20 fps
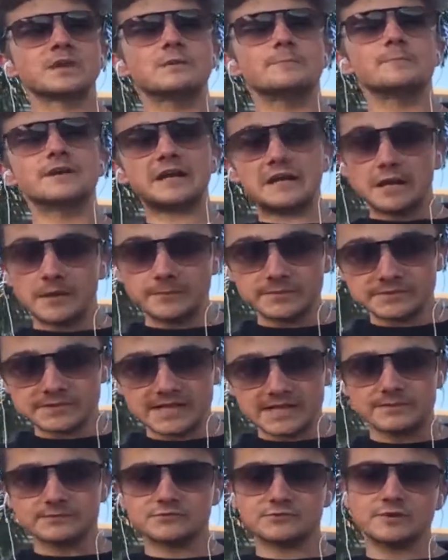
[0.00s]
But a couple
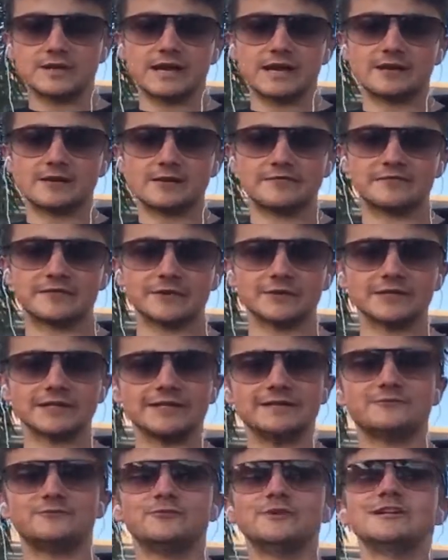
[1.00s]
times we got off
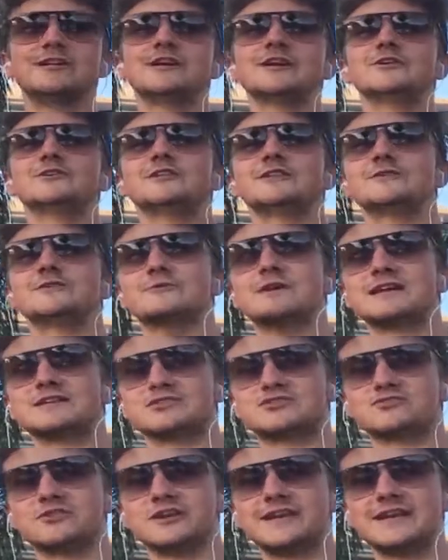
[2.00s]
early and we'd go to the
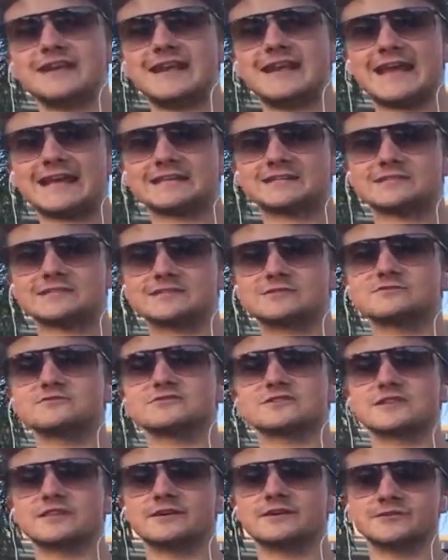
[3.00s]
restaurant next
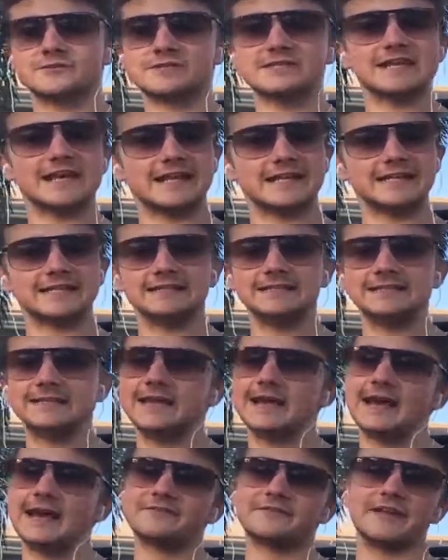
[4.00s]
door to the hotel.
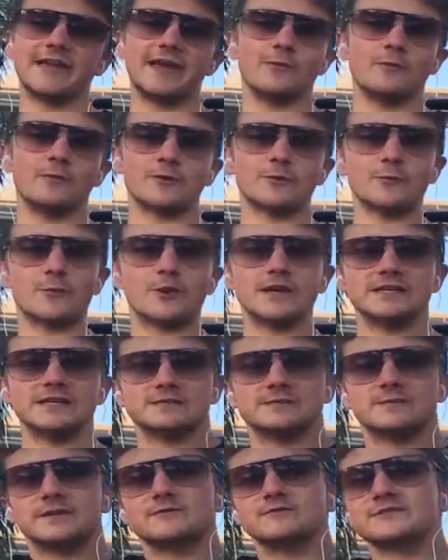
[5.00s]
I forget what it
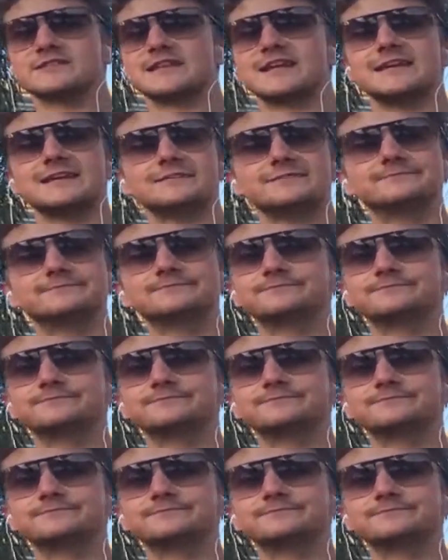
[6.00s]
was, but it was like,